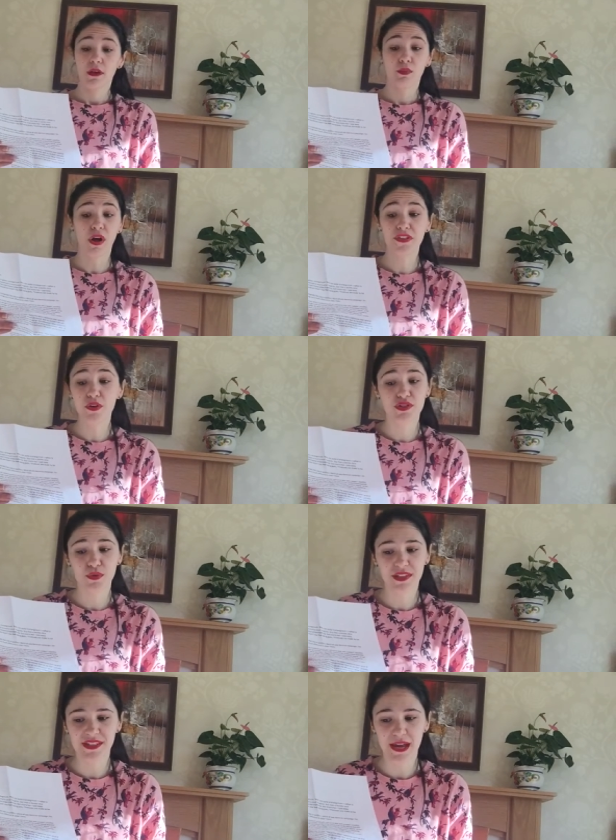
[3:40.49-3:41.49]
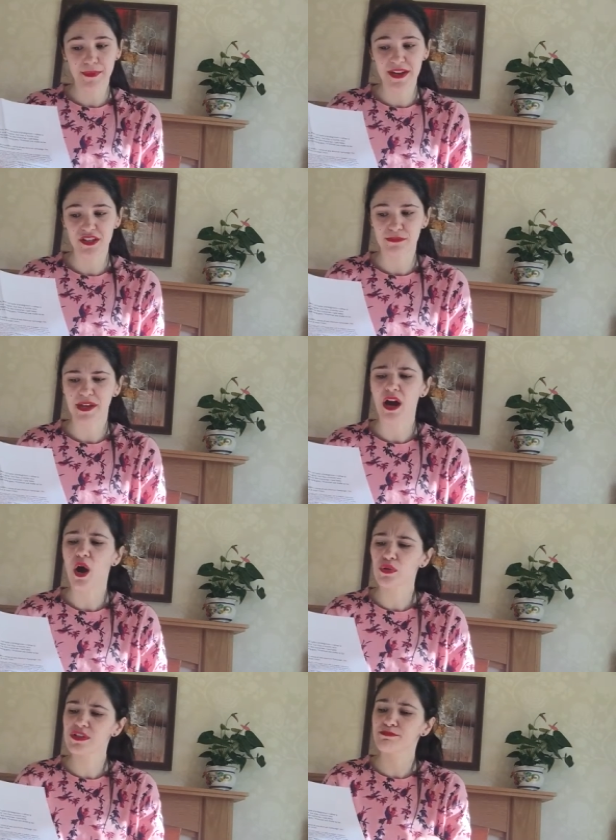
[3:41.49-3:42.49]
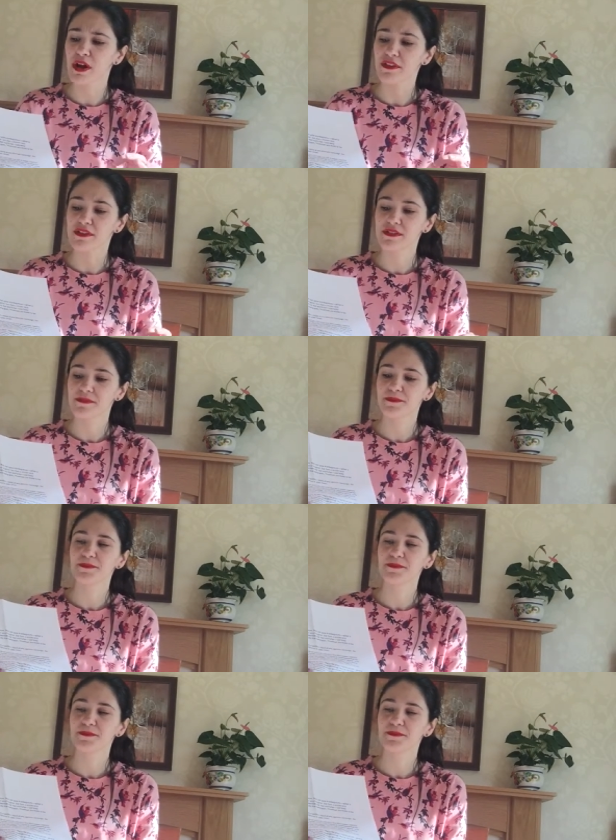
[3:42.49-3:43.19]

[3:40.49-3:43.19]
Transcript: While those who are the same age as me I hold as brothers,